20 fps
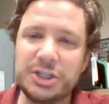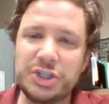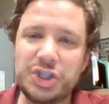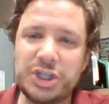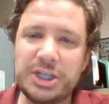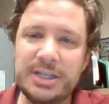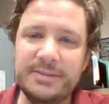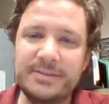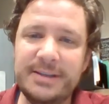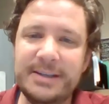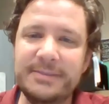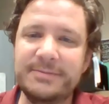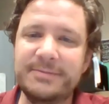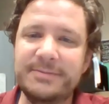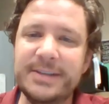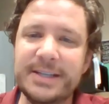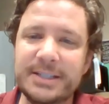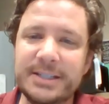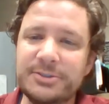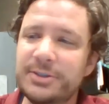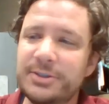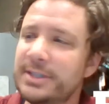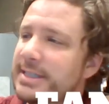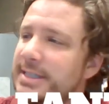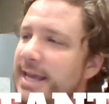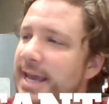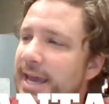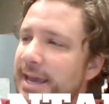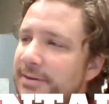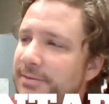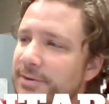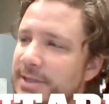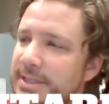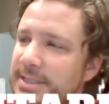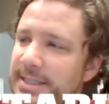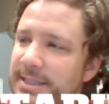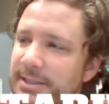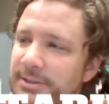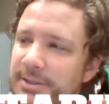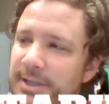achieving victories every
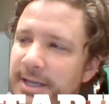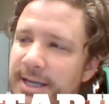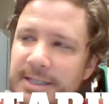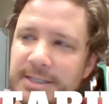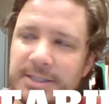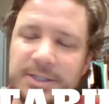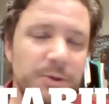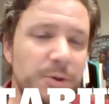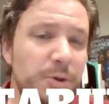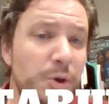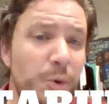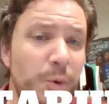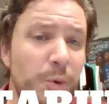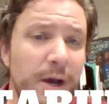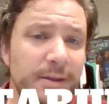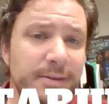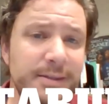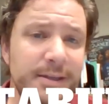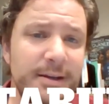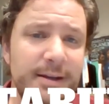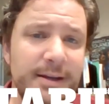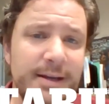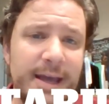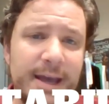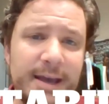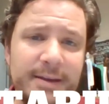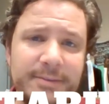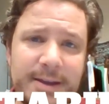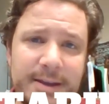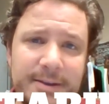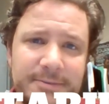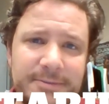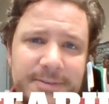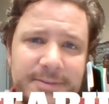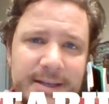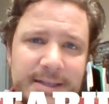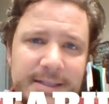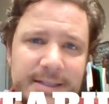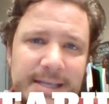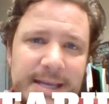single day. So go out there and have a
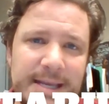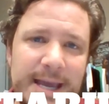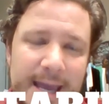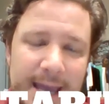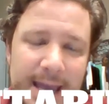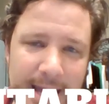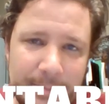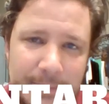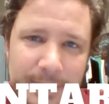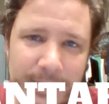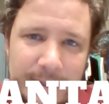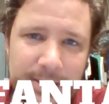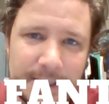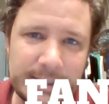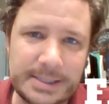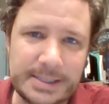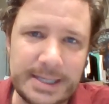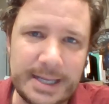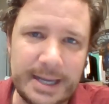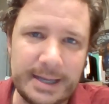fantabulous